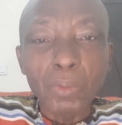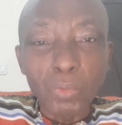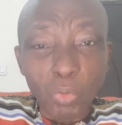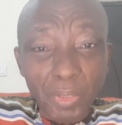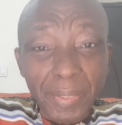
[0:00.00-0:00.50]

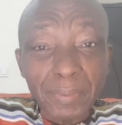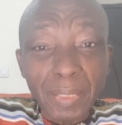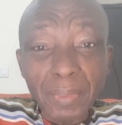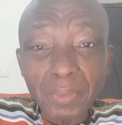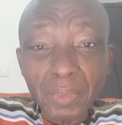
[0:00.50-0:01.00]
You can
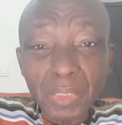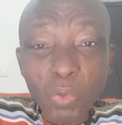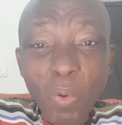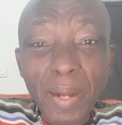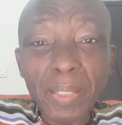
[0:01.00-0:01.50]
now see
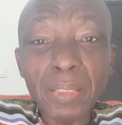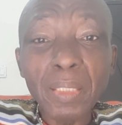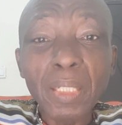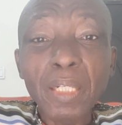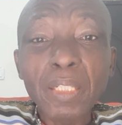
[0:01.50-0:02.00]
why
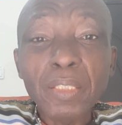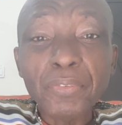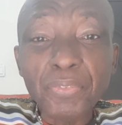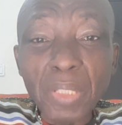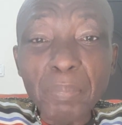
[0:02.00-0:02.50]

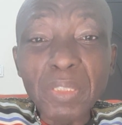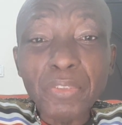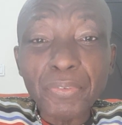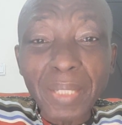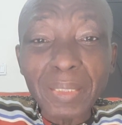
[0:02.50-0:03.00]
Femi
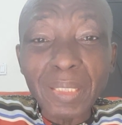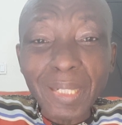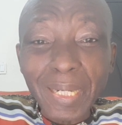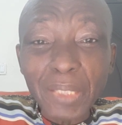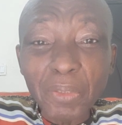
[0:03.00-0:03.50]

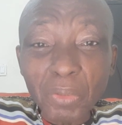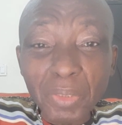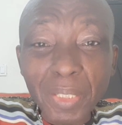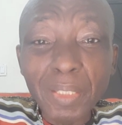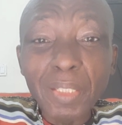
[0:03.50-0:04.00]
Fani
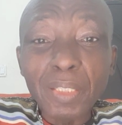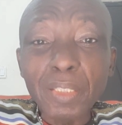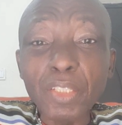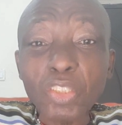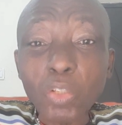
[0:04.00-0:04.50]
Kayode
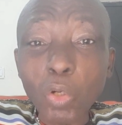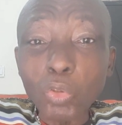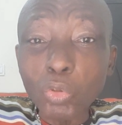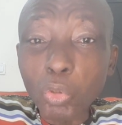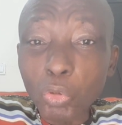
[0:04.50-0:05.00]
is
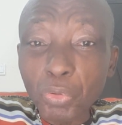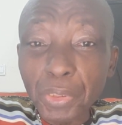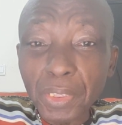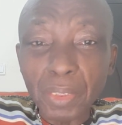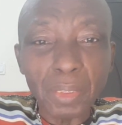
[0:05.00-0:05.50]
on
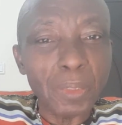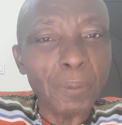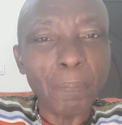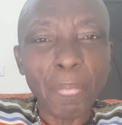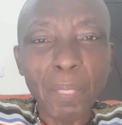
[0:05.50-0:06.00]
duty
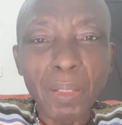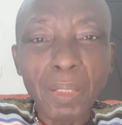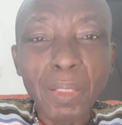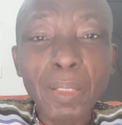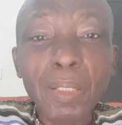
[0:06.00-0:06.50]

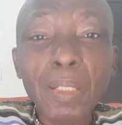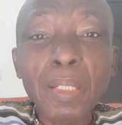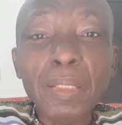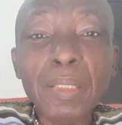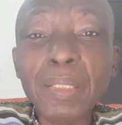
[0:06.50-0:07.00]

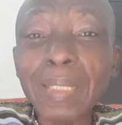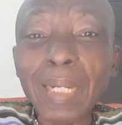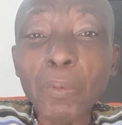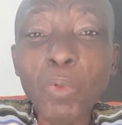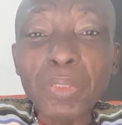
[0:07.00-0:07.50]

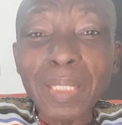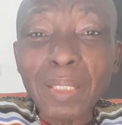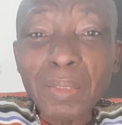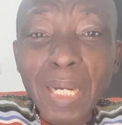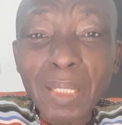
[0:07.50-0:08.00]
with
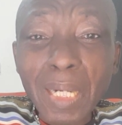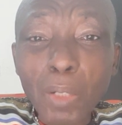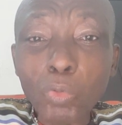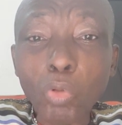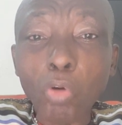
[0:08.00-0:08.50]
another
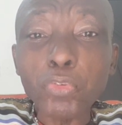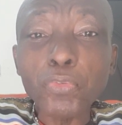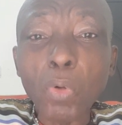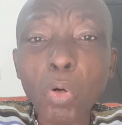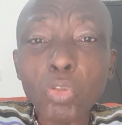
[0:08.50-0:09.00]
round of
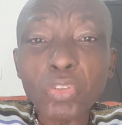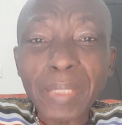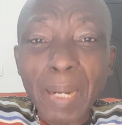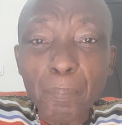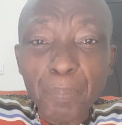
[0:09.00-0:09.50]
false
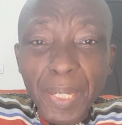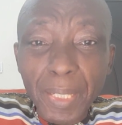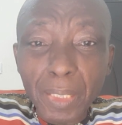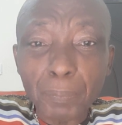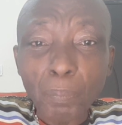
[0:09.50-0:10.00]

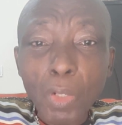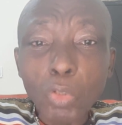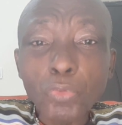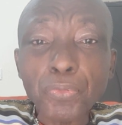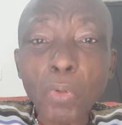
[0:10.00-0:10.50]
campaign,
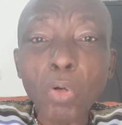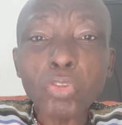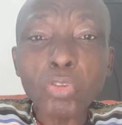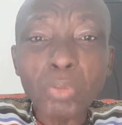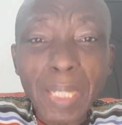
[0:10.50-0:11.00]

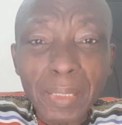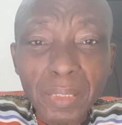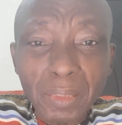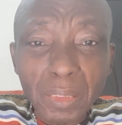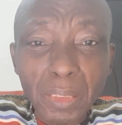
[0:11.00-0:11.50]
false
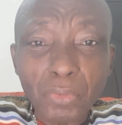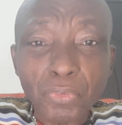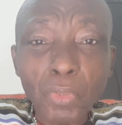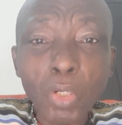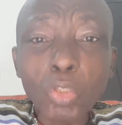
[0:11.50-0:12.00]

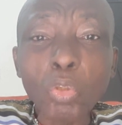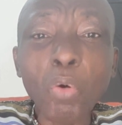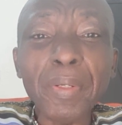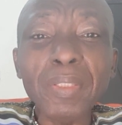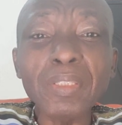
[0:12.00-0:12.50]
narrative,
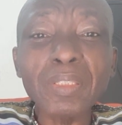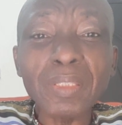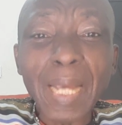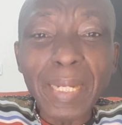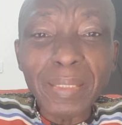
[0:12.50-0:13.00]
to
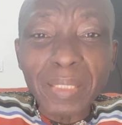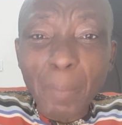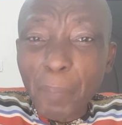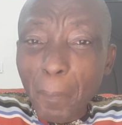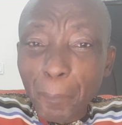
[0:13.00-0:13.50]
incite
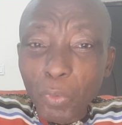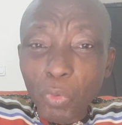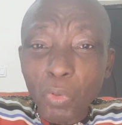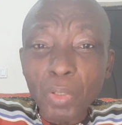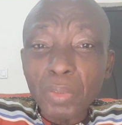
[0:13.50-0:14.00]
the
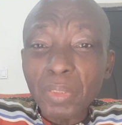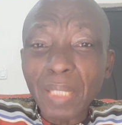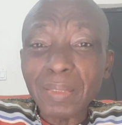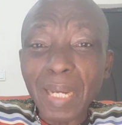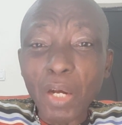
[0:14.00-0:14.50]
people
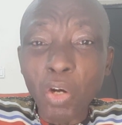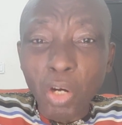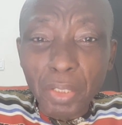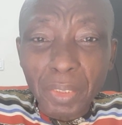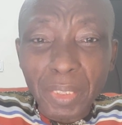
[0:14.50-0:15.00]
that are
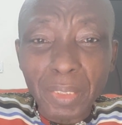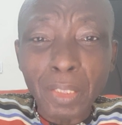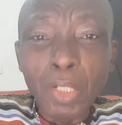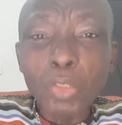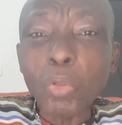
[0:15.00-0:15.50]

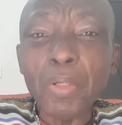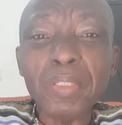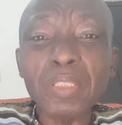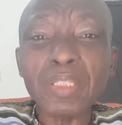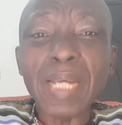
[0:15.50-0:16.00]
hungry, to
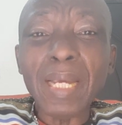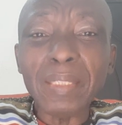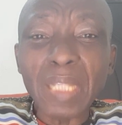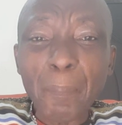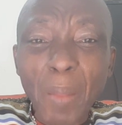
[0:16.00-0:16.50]

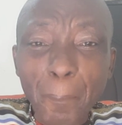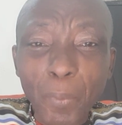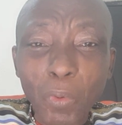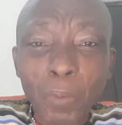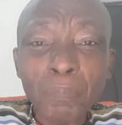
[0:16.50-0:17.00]
incite the
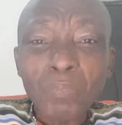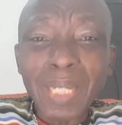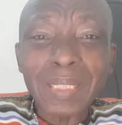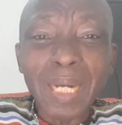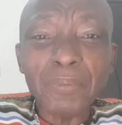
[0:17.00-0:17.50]
people
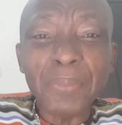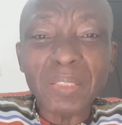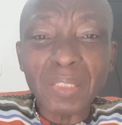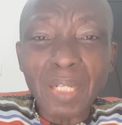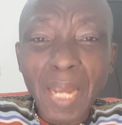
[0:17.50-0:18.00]
that are
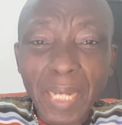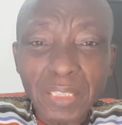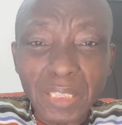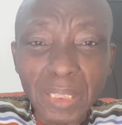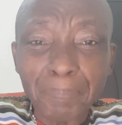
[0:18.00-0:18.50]
facing
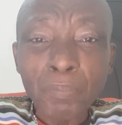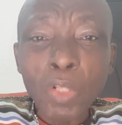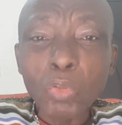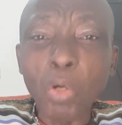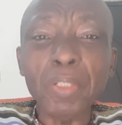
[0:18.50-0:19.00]

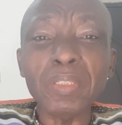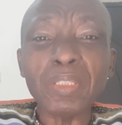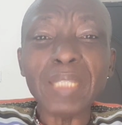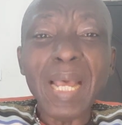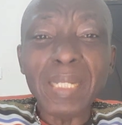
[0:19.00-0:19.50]
hardship, to
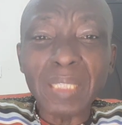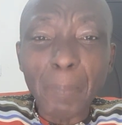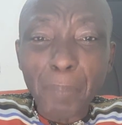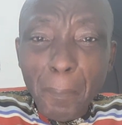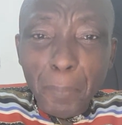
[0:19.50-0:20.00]
incite
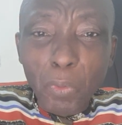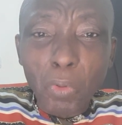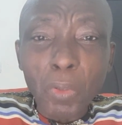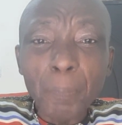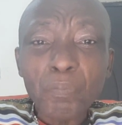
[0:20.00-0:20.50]
the
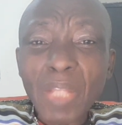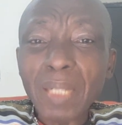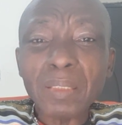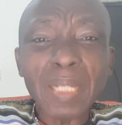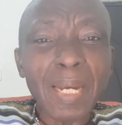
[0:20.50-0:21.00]
people
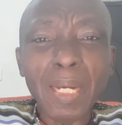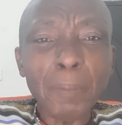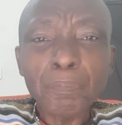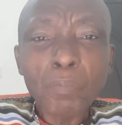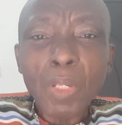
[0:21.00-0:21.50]
that
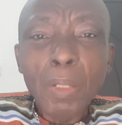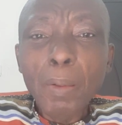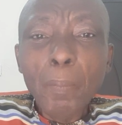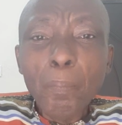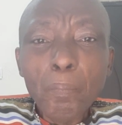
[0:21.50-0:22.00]
are
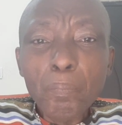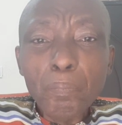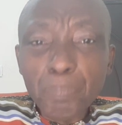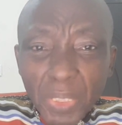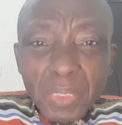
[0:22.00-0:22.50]

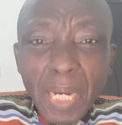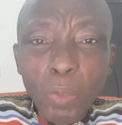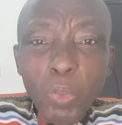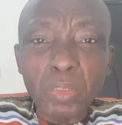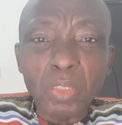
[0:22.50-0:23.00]
bitter
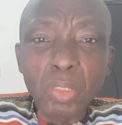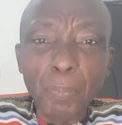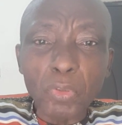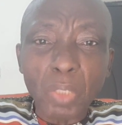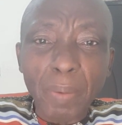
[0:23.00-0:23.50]
with
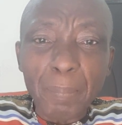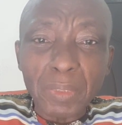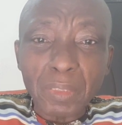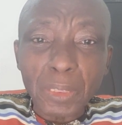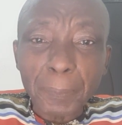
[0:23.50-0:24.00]
Tinubu's
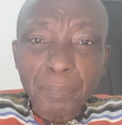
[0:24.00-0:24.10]
government.